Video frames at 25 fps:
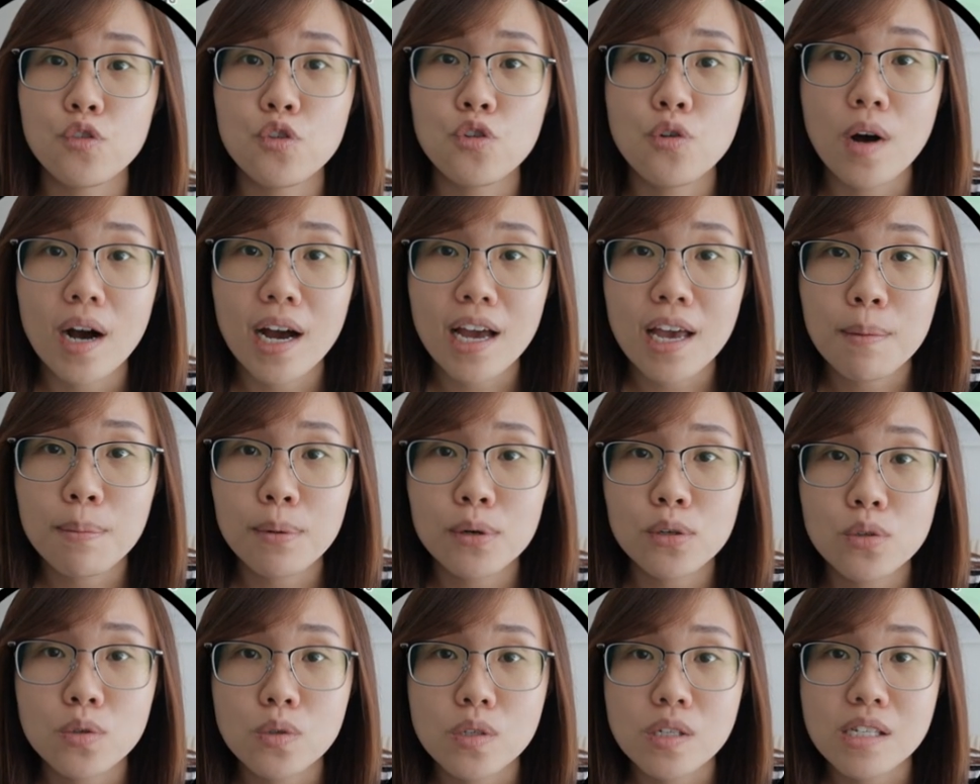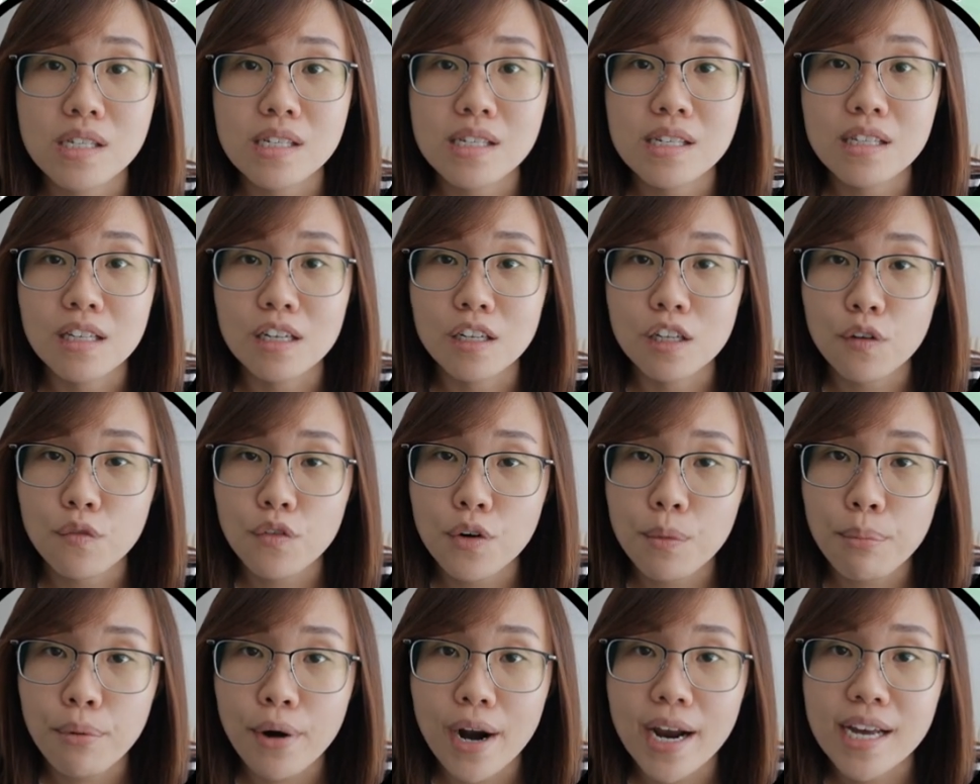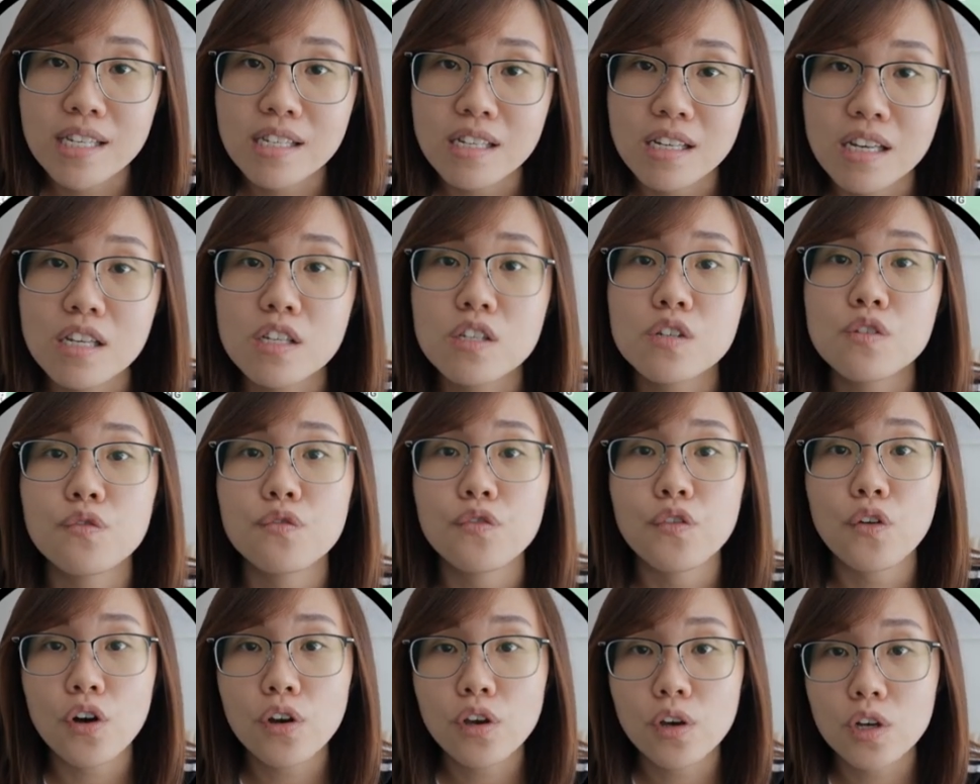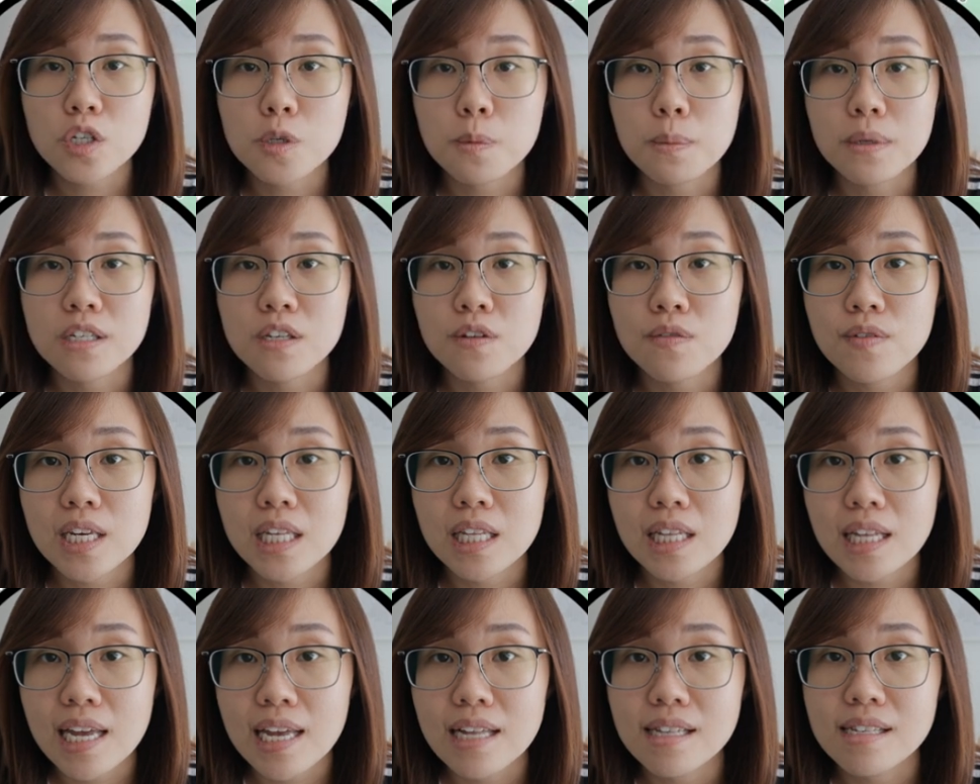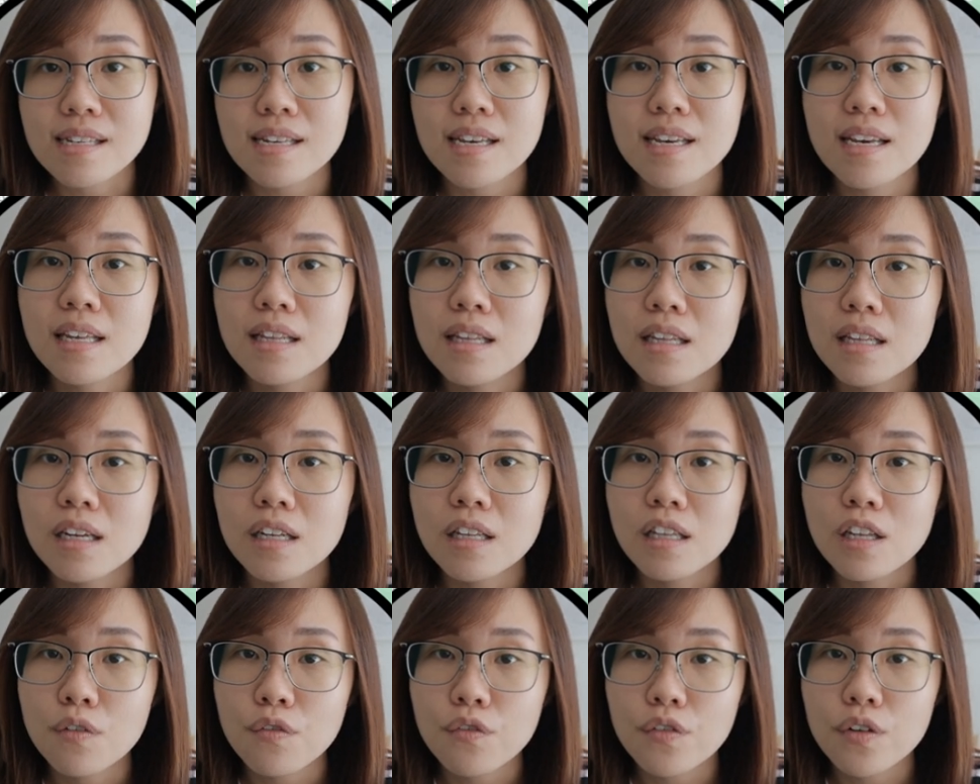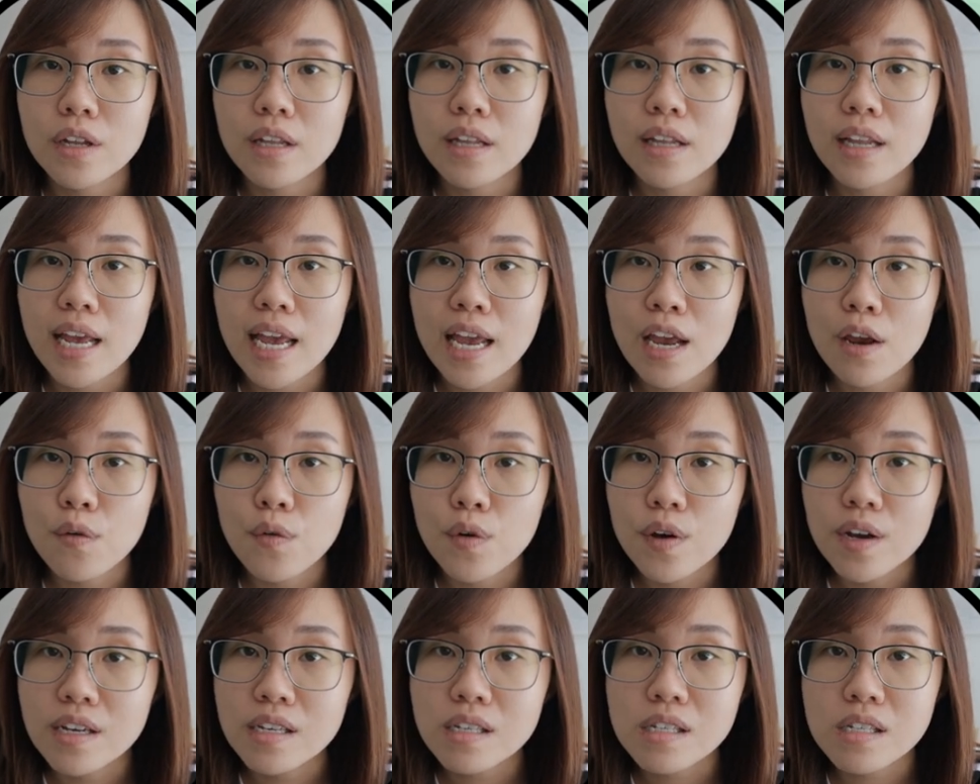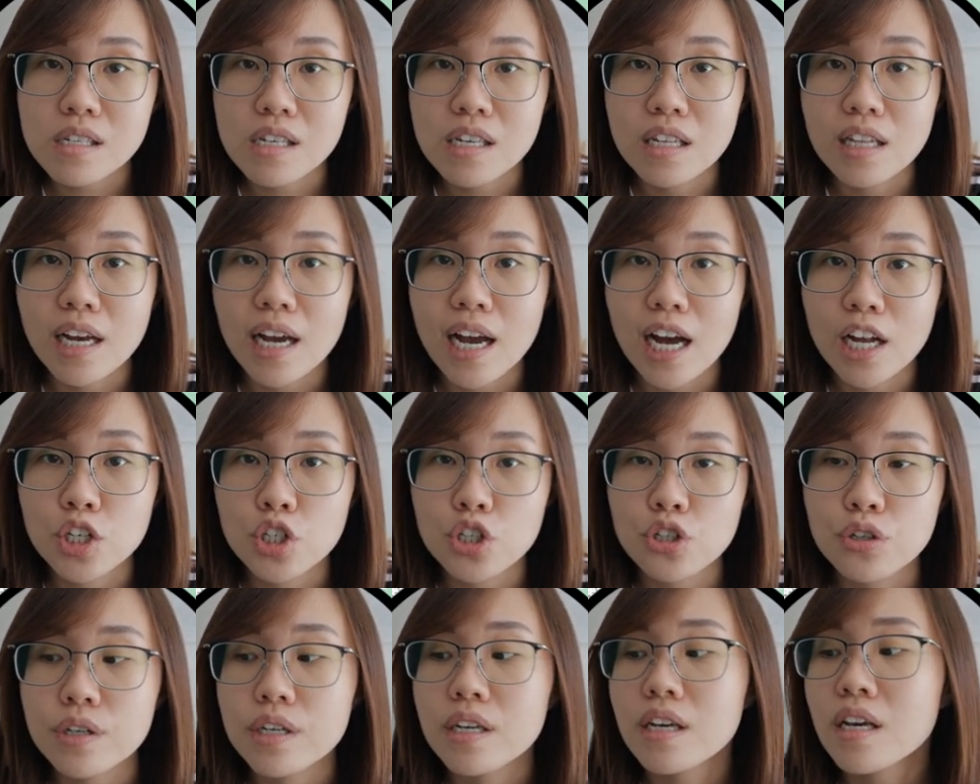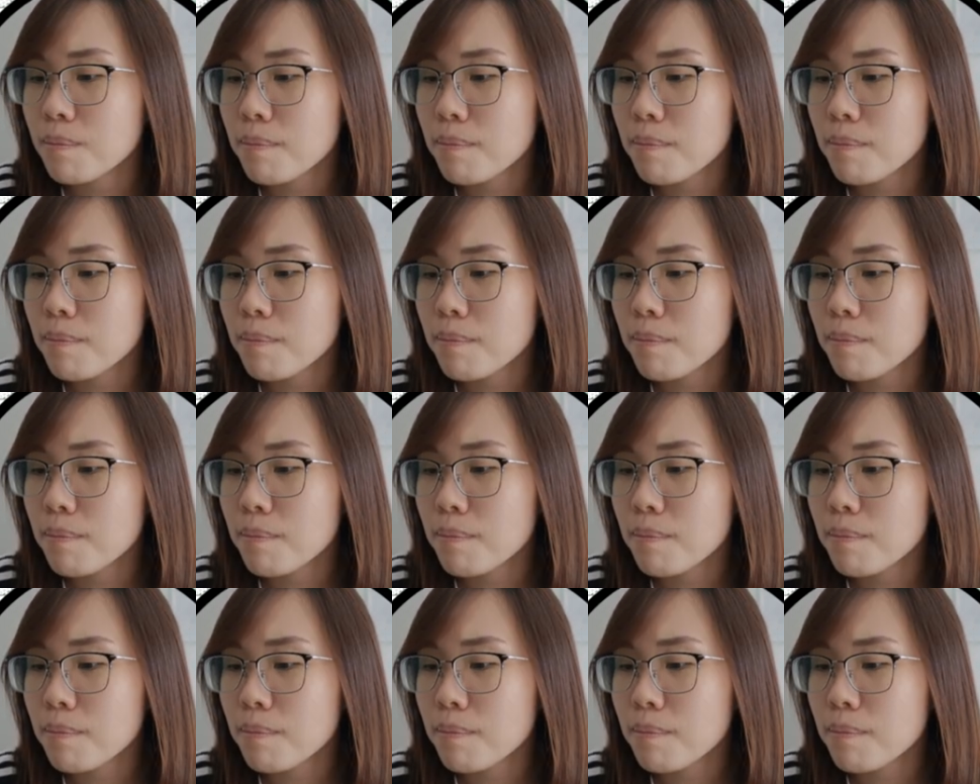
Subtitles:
you are able to see the different prices for your specific dates in the different areas in the country.